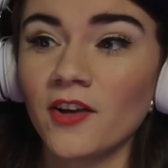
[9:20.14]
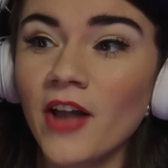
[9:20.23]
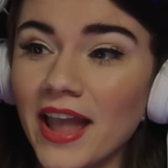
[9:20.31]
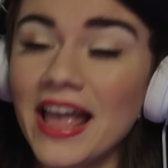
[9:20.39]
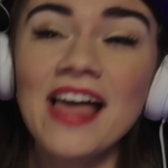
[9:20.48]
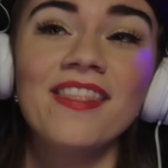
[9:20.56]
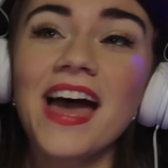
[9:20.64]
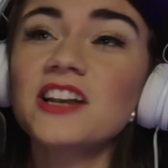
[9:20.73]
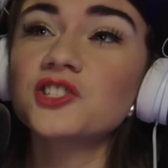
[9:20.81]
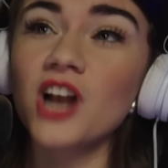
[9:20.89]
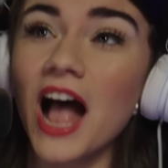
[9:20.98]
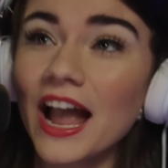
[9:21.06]
Okay, that
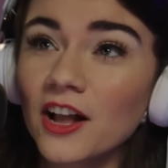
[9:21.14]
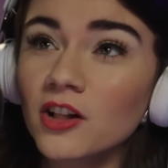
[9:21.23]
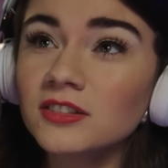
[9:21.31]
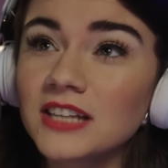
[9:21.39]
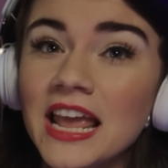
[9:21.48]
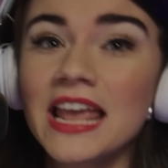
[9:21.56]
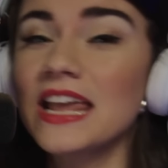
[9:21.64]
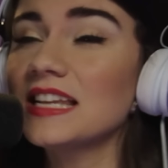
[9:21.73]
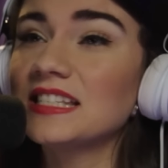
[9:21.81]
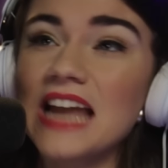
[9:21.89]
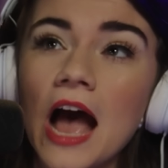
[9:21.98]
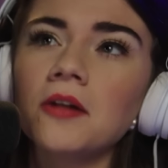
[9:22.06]
child
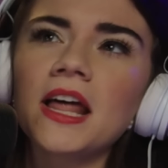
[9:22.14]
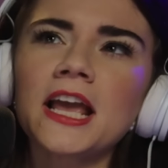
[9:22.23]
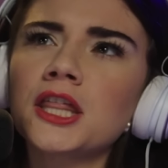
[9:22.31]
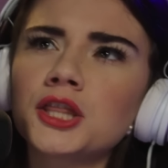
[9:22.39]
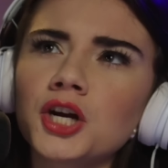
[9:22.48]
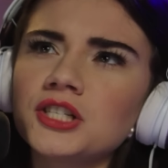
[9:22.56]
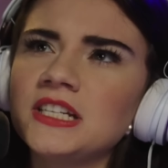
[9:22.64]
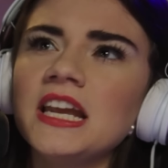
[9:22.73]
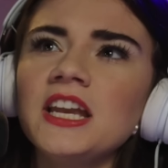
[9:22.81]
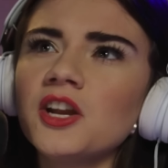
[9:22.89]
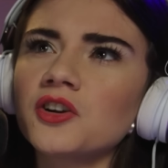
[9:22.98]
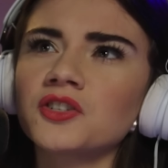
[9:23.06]
is now like
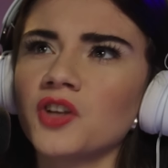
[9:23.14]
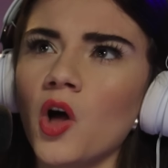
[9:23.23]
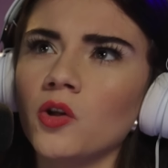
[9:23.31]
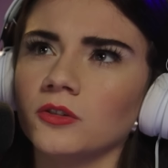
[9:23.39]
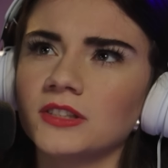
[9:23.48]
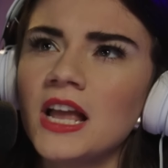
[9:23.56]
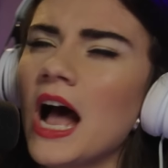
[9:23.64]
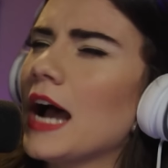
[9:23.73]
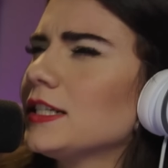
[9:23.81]
13 years old.